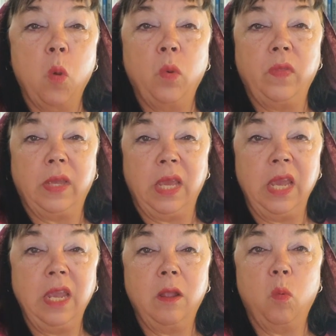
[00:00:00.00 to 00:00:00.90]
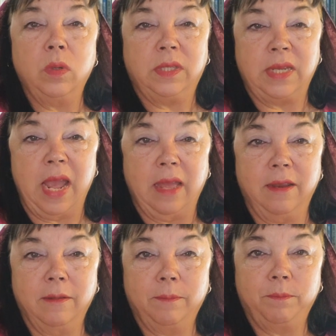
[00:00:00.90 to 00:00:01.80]
When the king was
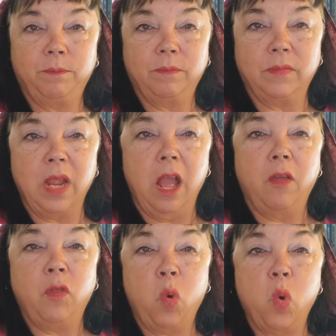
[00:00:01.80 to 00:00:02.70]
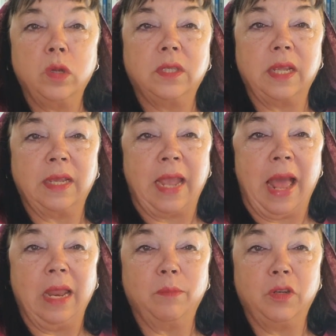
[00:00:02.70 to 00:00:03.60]
dead, the horse
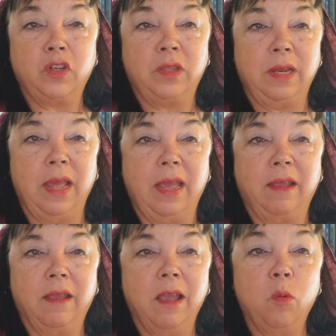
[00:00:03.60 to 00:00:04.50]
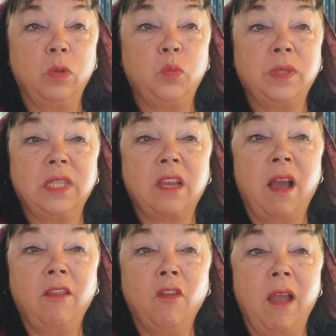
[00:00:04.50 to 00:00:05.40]
galloped to the lake, which was the
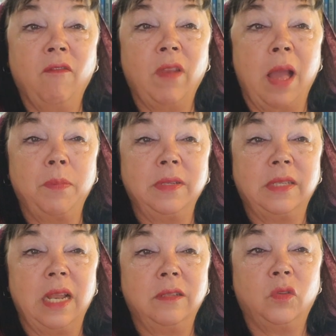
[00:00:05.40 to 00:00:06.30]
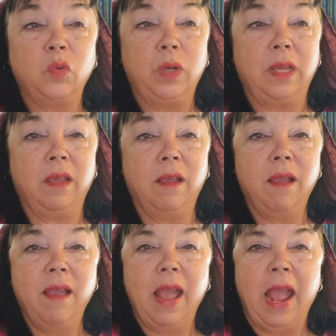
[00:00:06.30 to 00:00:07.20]
color of lapis lazuli,
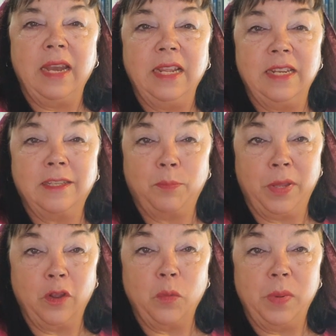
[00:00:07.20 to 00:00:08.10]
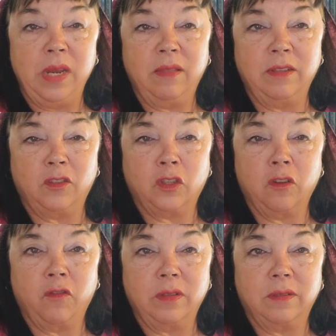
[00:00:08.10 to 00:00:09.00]
and he disappeared beneath its
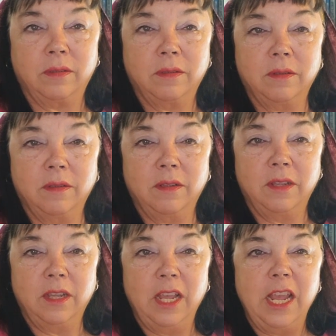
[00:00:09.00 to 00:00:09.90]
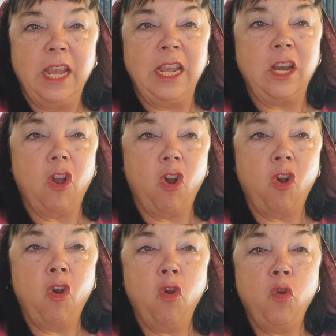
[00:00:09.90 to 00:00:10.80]
surface. In
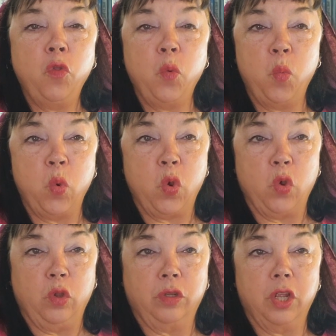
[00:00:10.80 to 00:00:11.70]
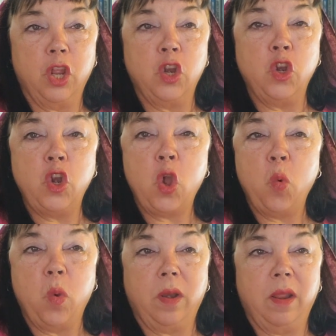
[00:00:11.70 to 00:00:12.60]
all the world, no
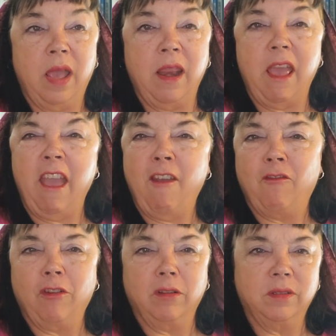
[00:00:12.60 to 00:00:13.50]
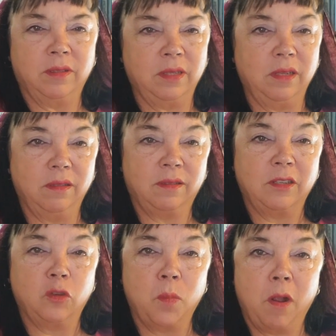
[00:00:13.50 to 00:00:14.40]
one had ever seen
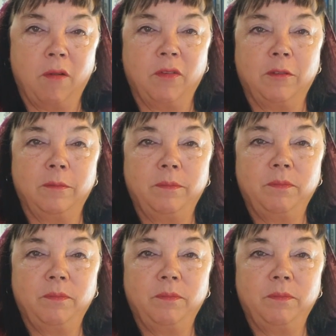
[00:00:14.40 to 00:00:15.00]
such a marvel.